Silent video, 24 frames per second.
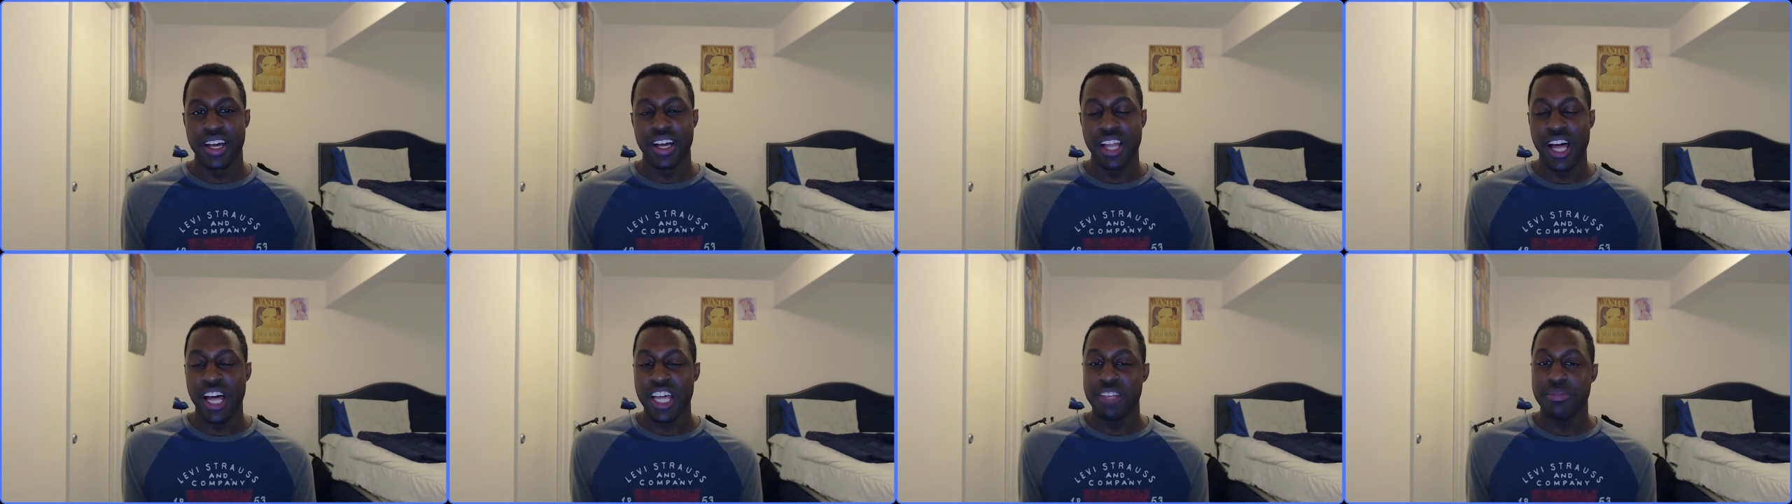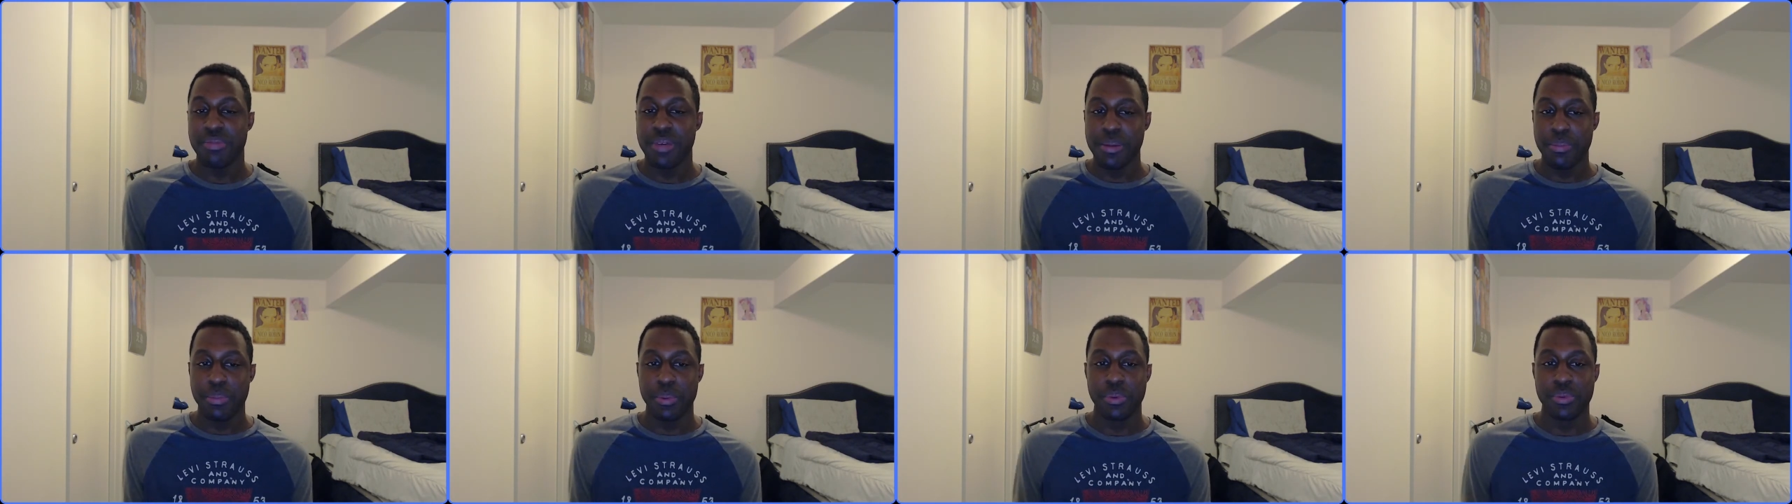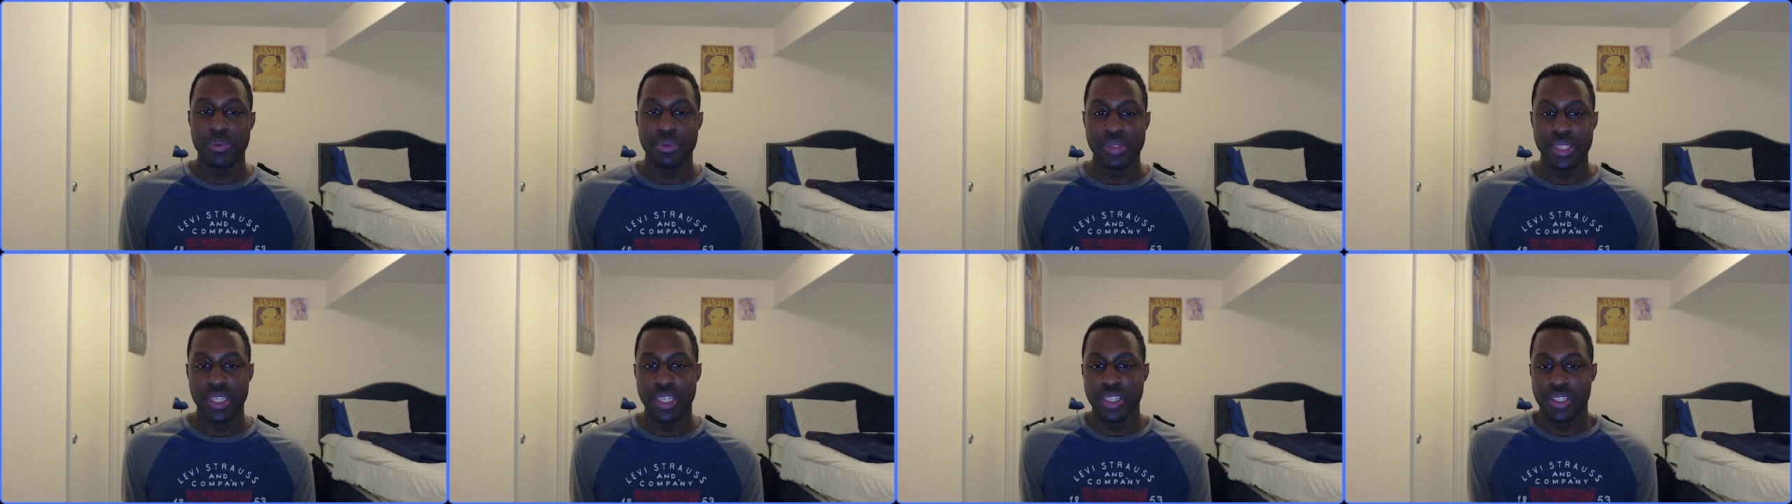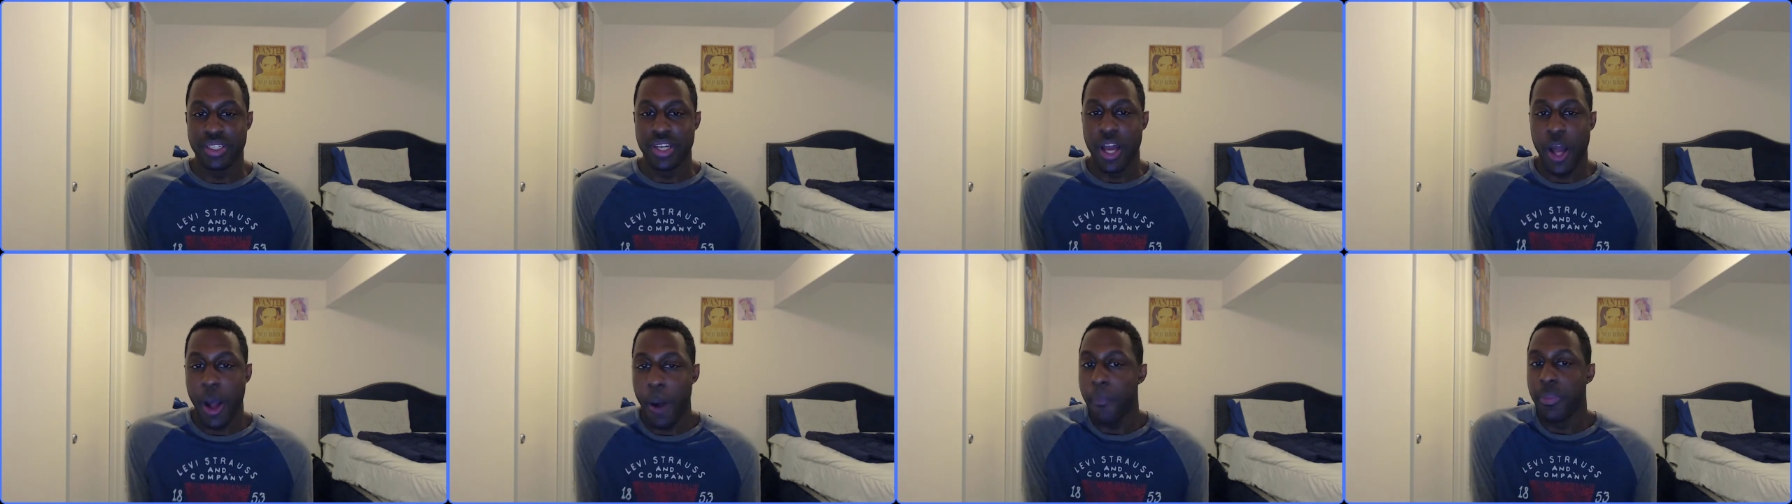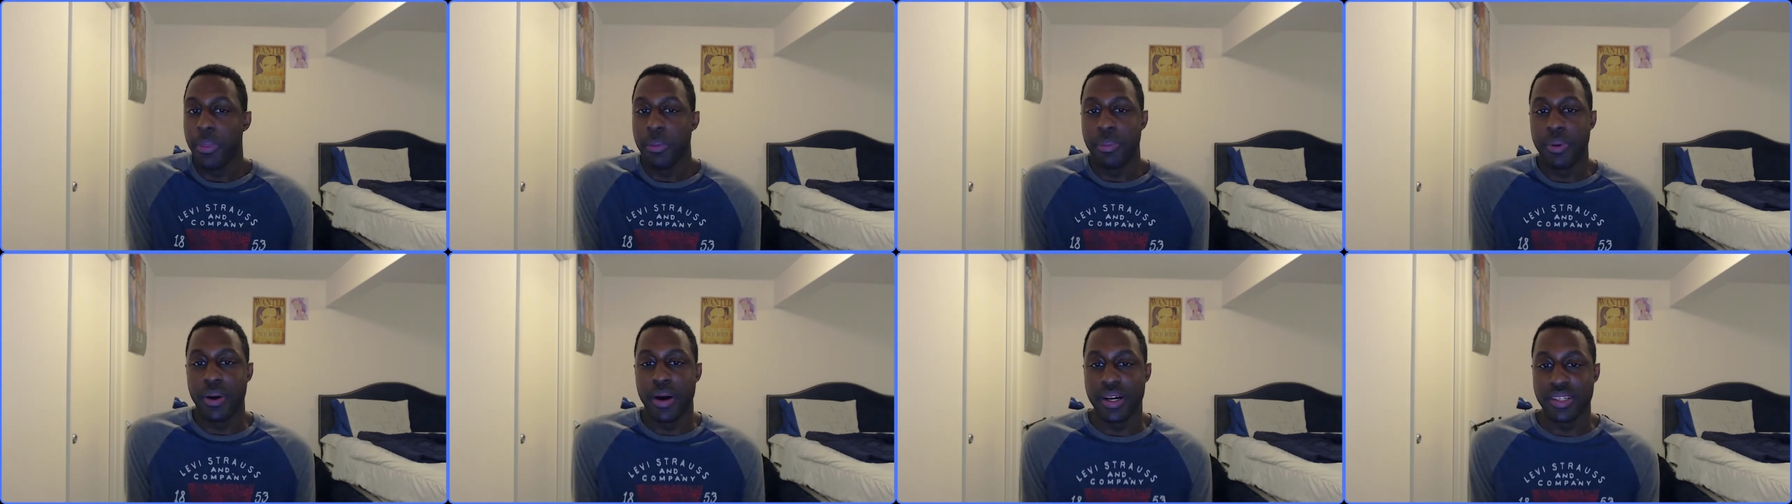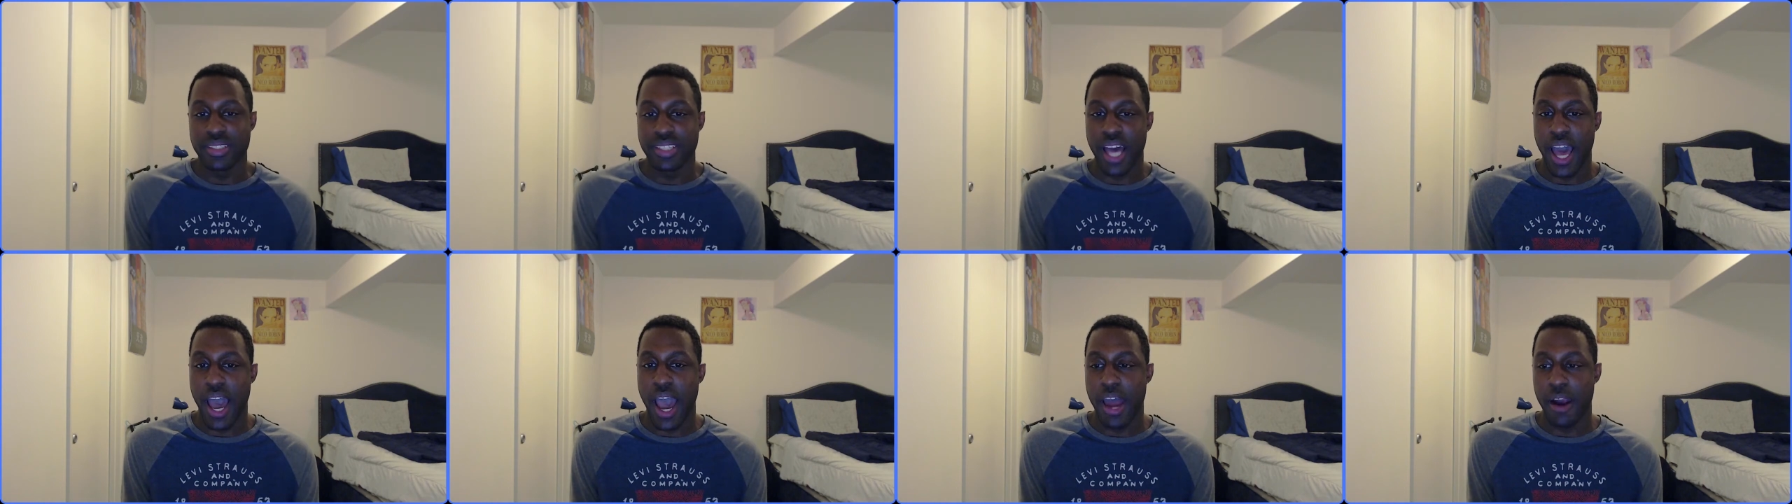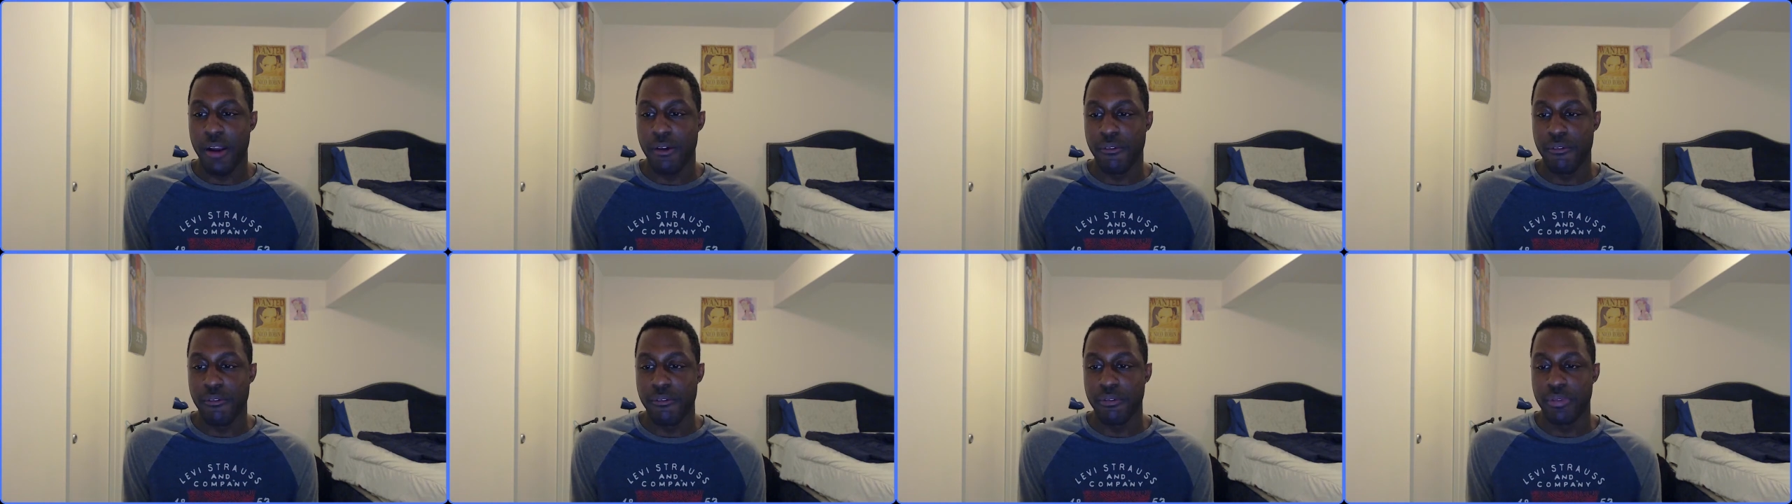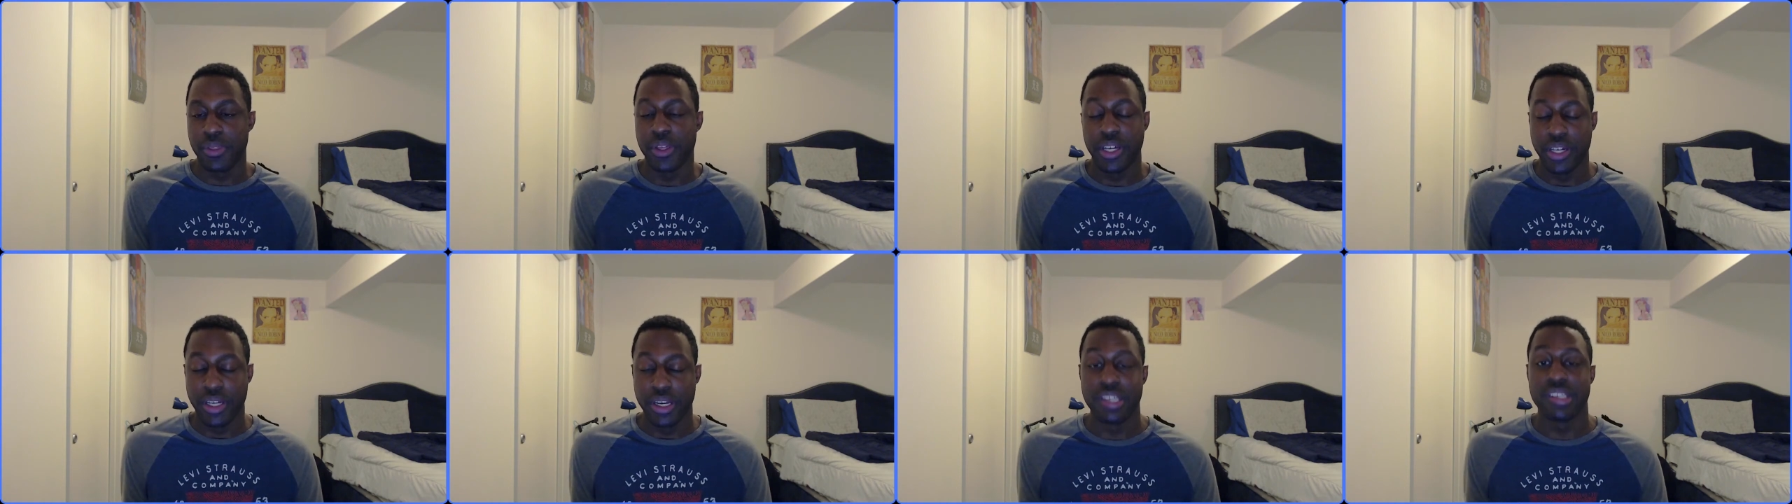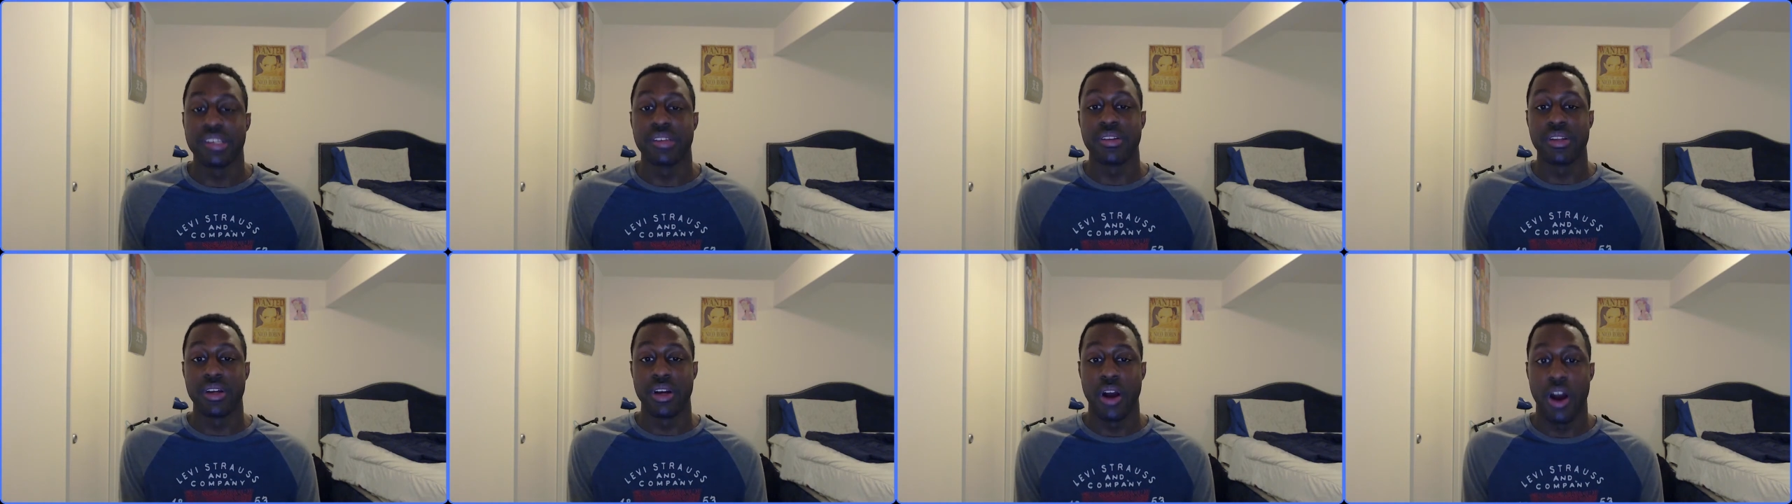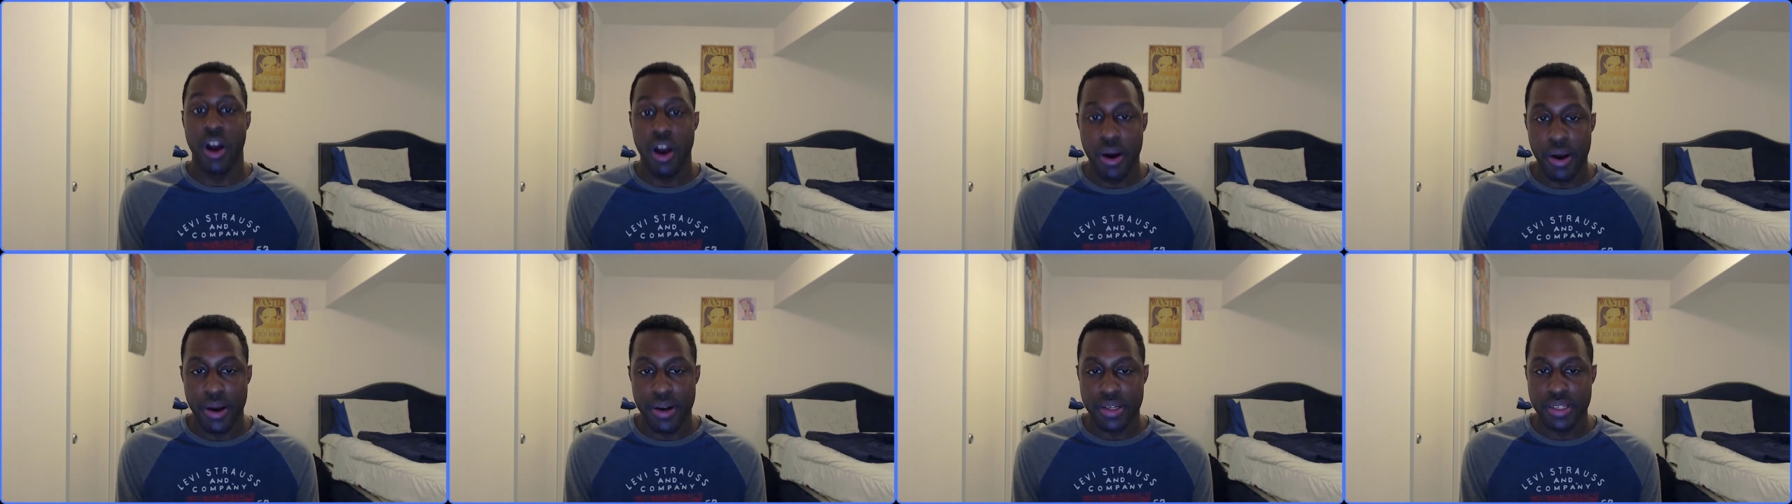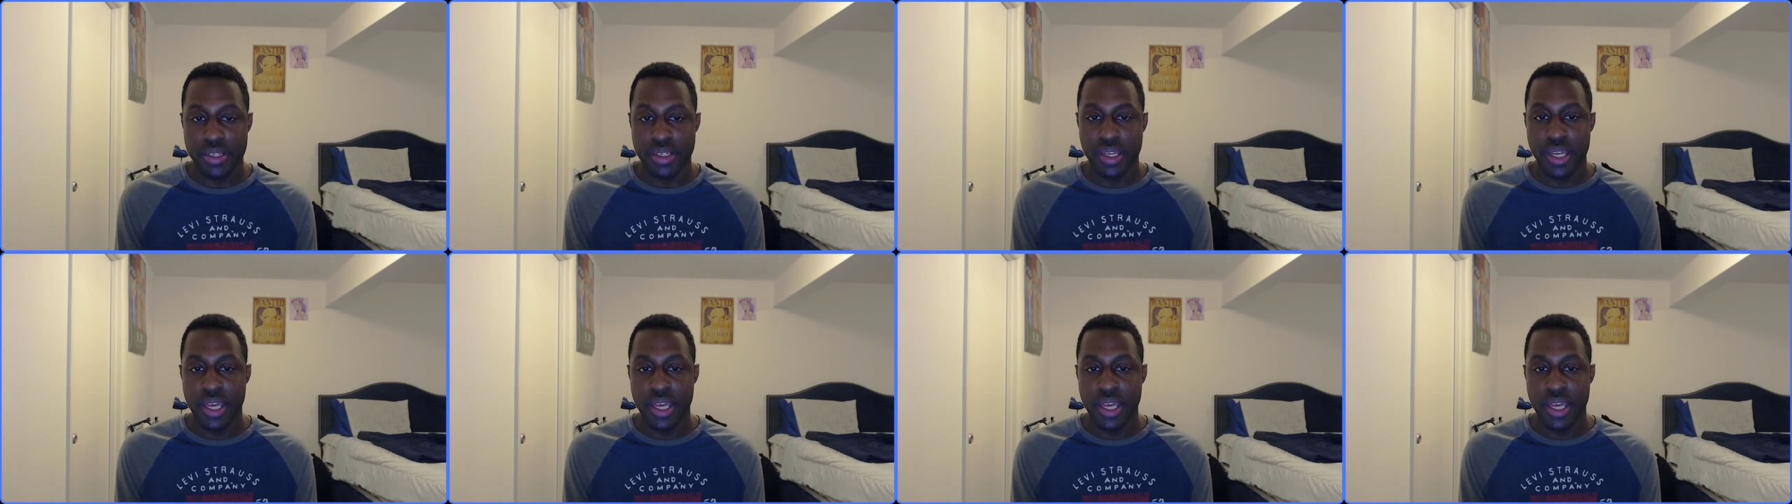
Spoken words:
a lot of these people didn't help the boss out of the goodness of their heart.